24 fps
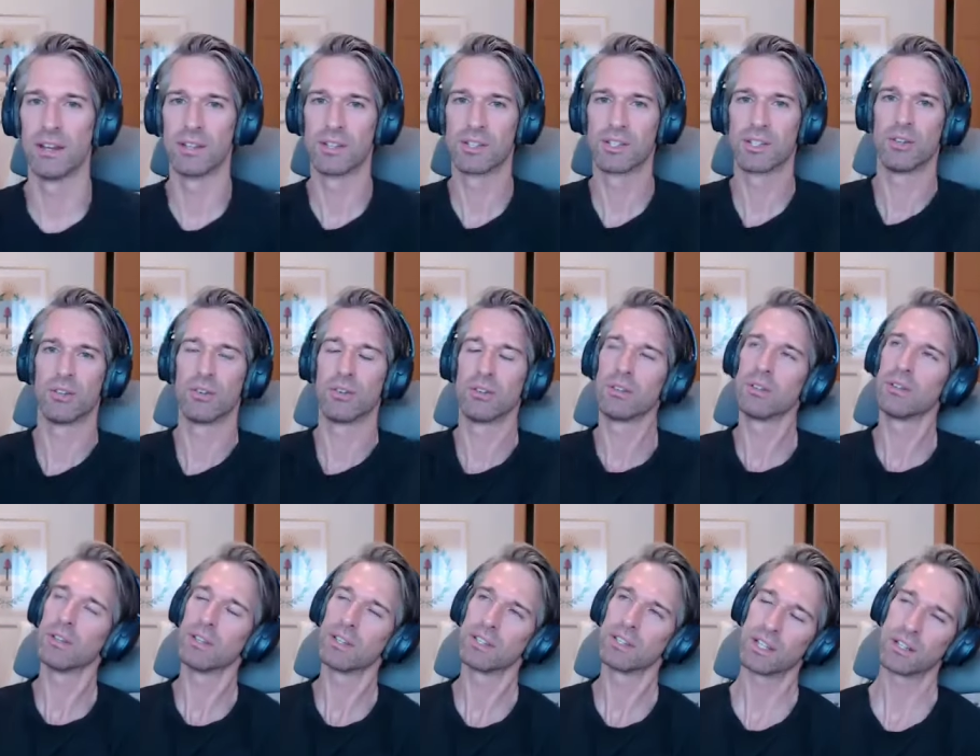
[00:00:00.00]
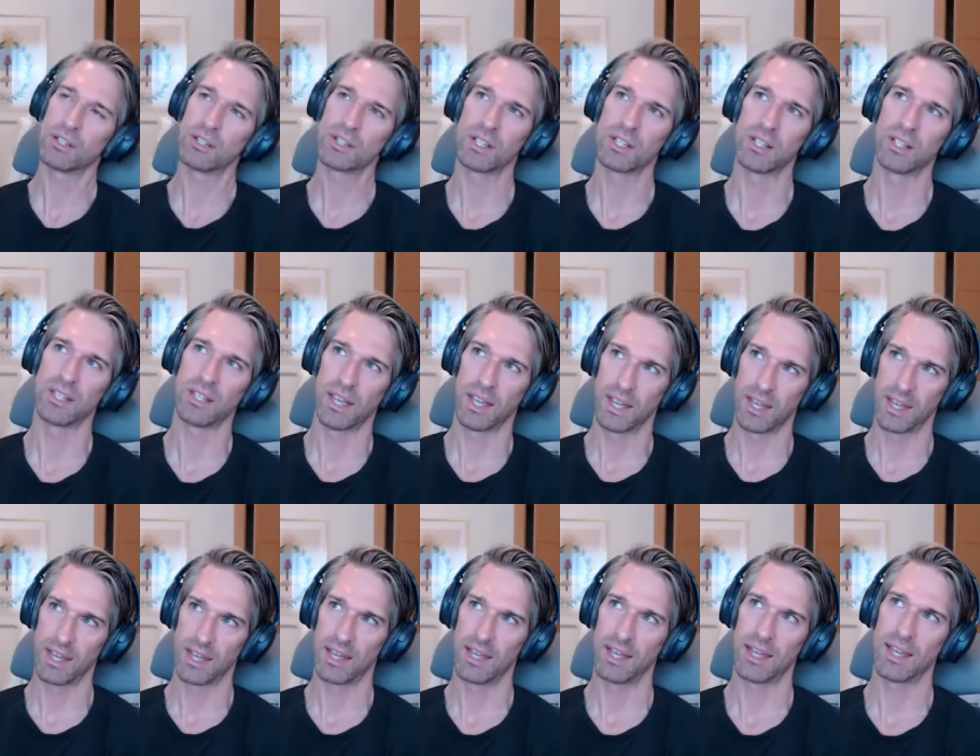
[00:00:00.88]
then. So essentially,
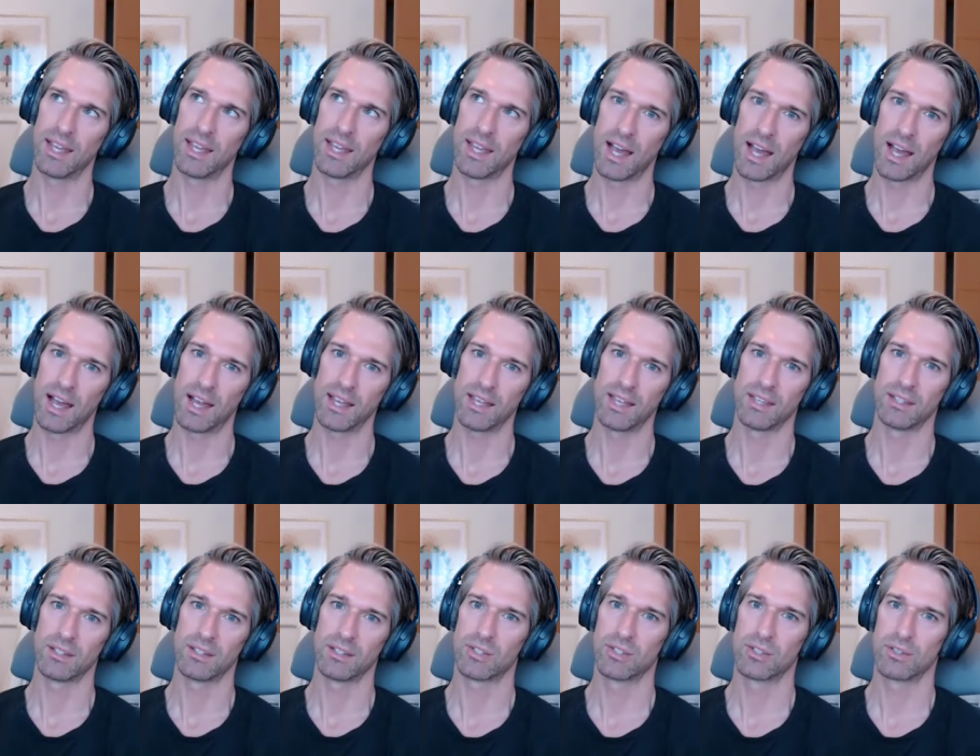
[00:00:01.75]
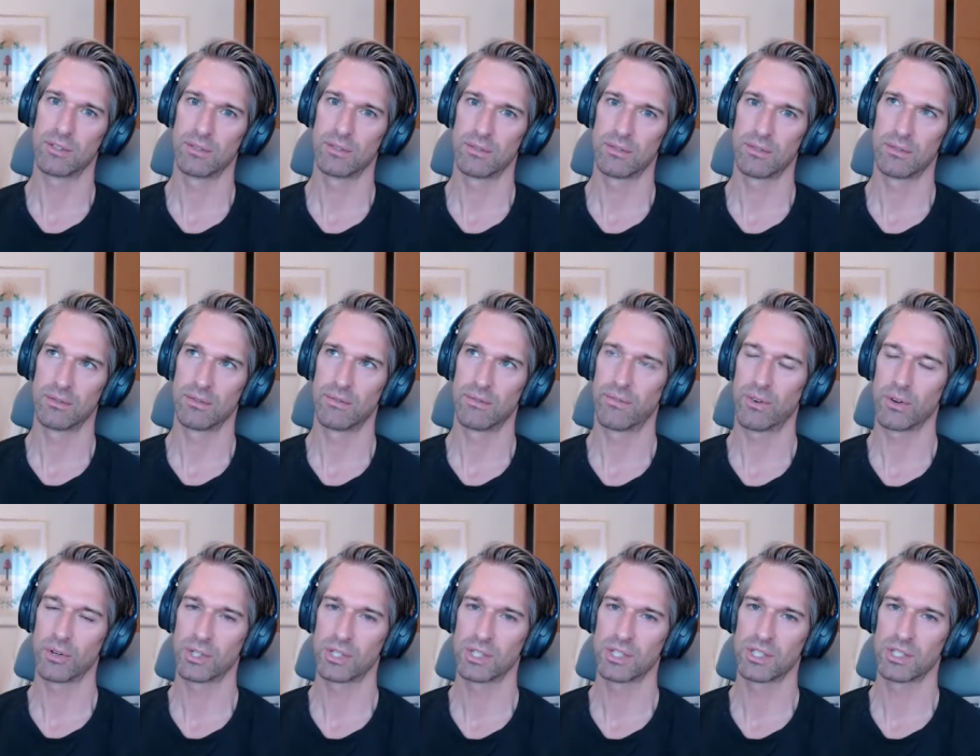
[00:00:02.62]
AI
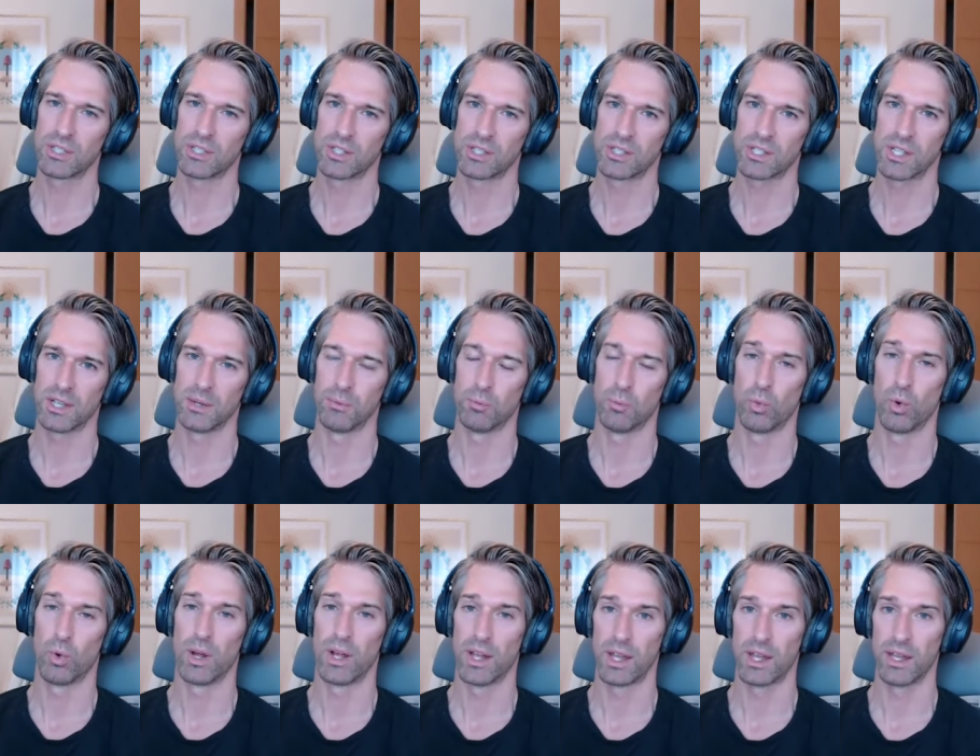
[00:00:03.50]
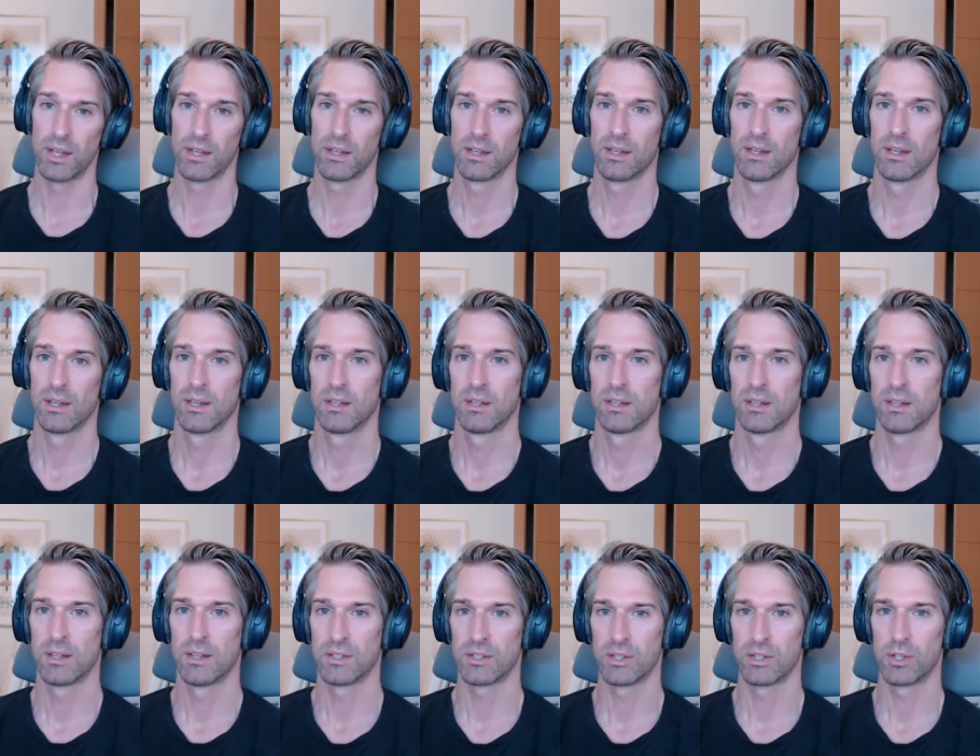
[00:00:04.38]
functions in the same way
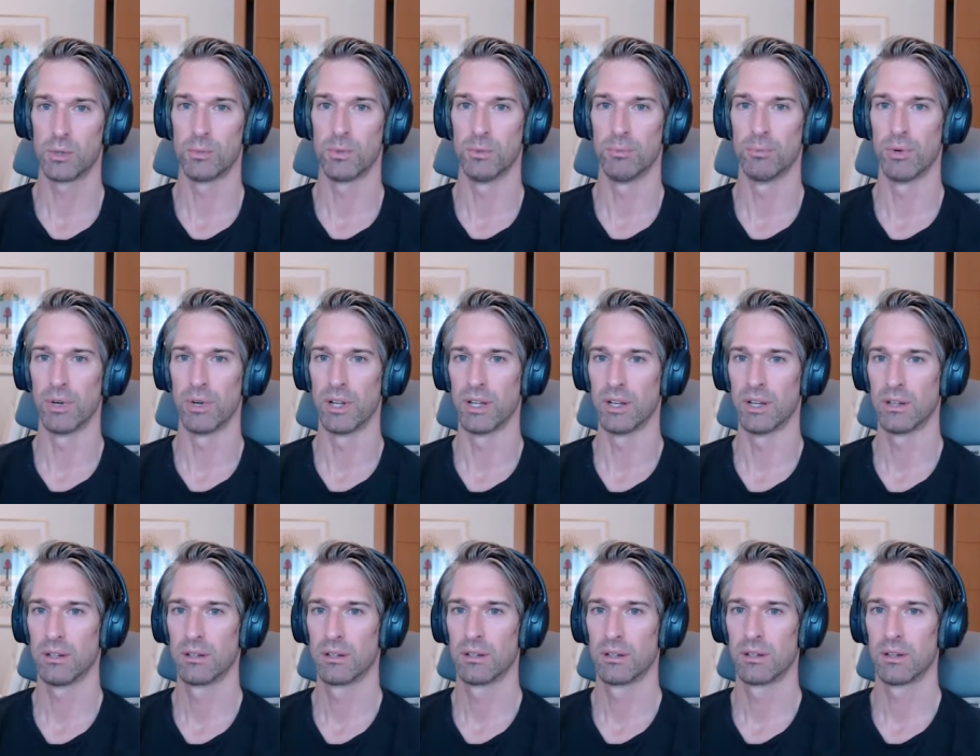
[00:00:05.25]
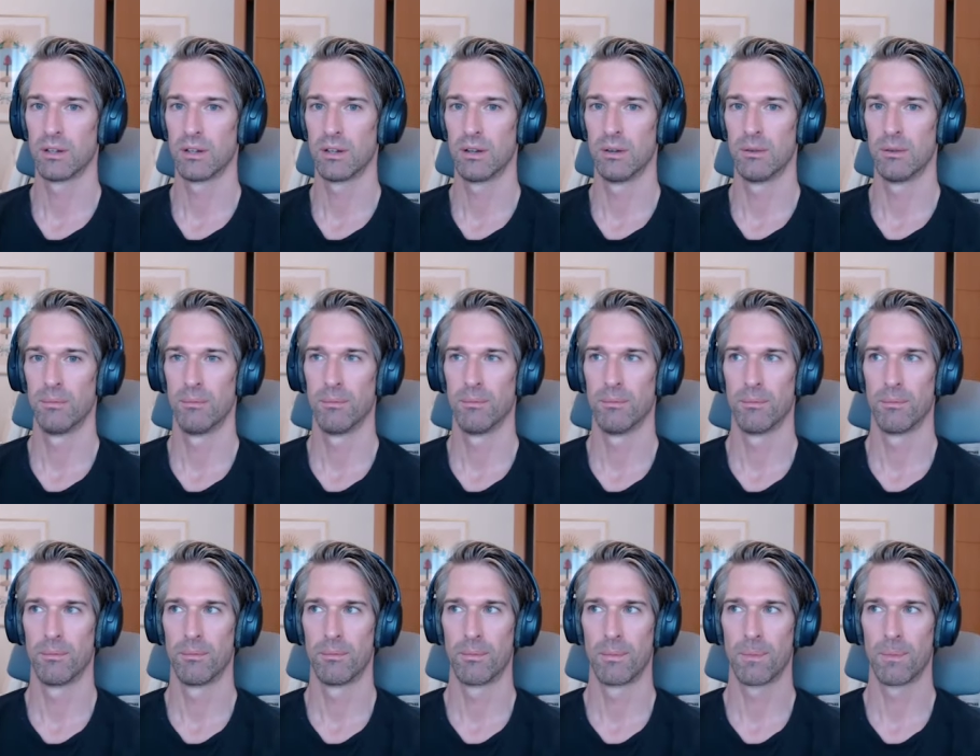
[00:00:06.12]
as a human brain.
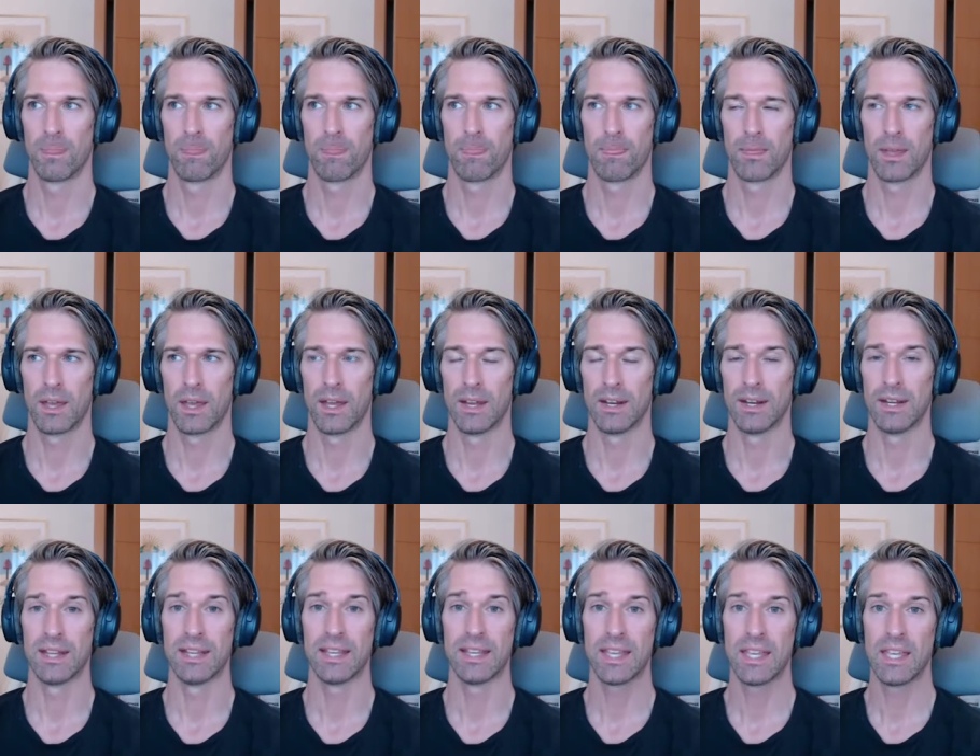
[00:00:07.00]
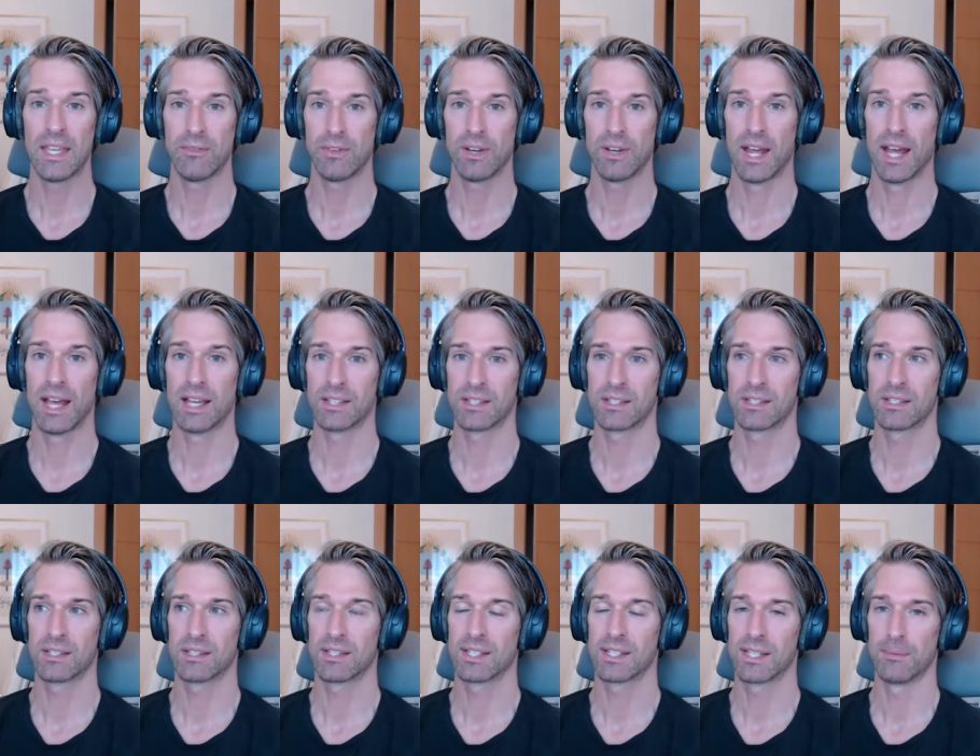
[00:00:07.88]
And it even
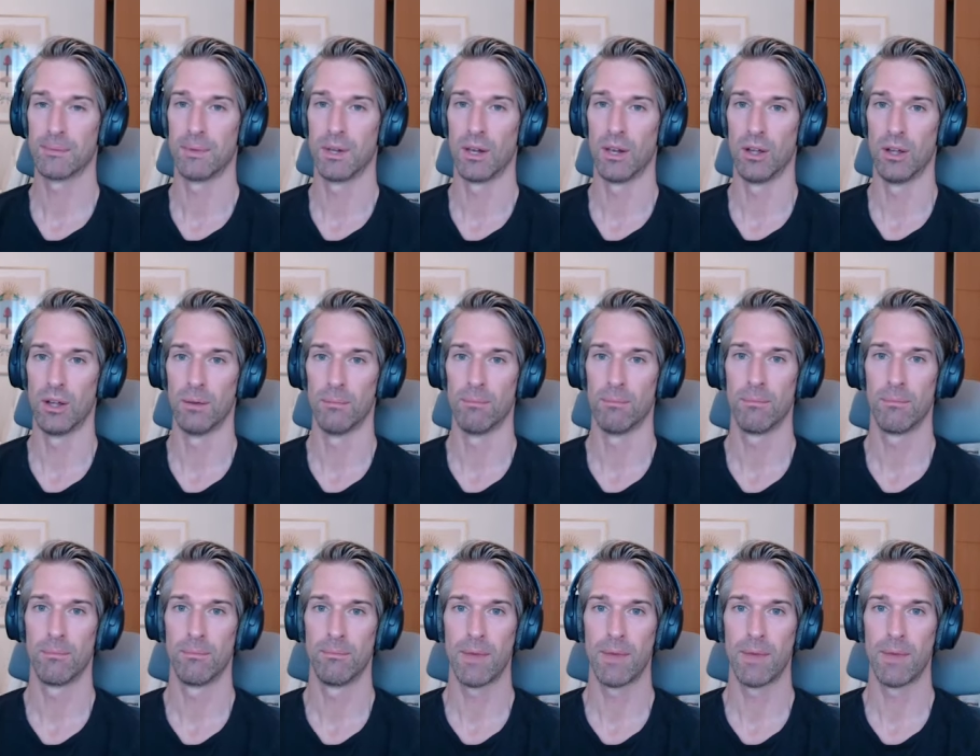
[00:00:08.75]
has similar